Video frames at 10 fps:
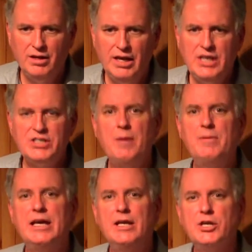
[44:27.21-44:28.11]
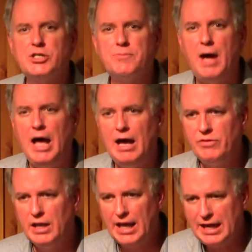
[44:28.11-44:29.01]
He's coming in to spy
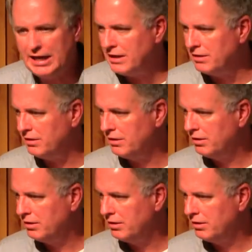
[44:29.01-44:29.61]
out the land.